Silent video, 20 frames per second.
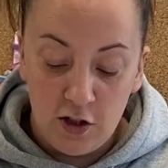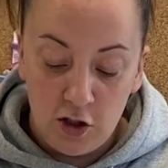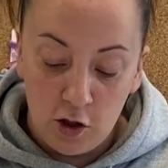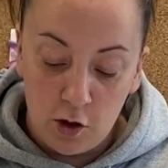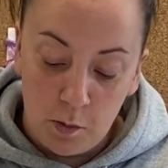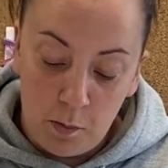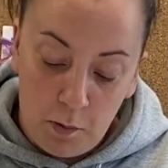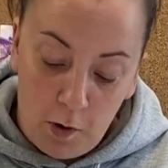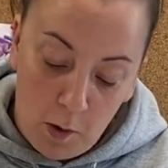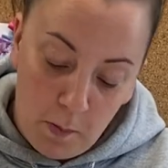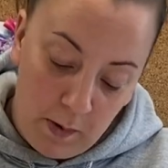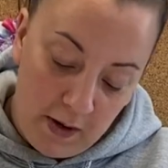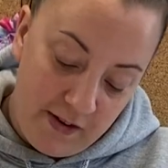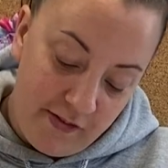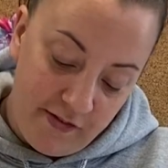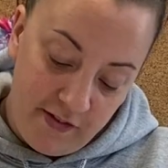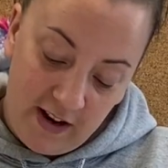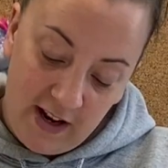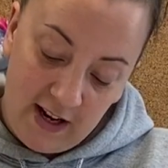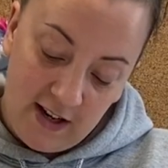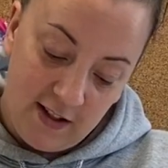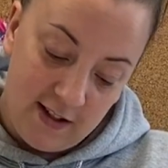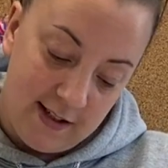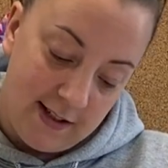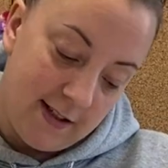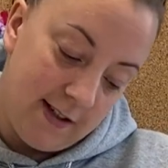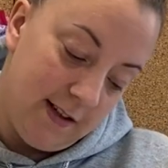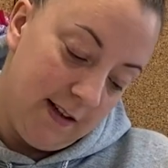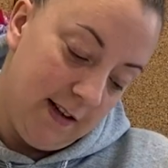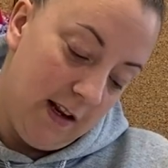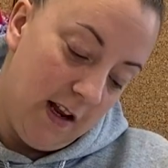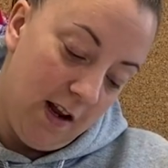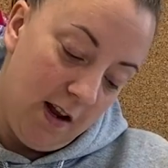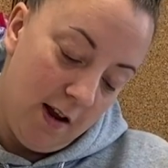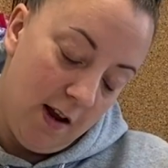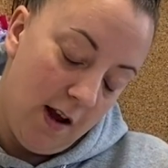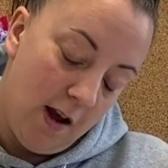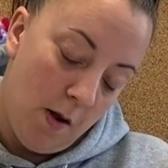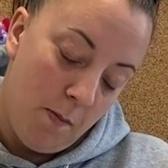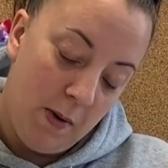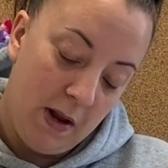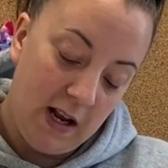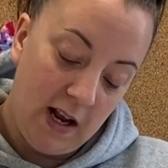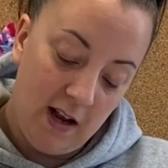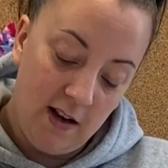You could probably fit a big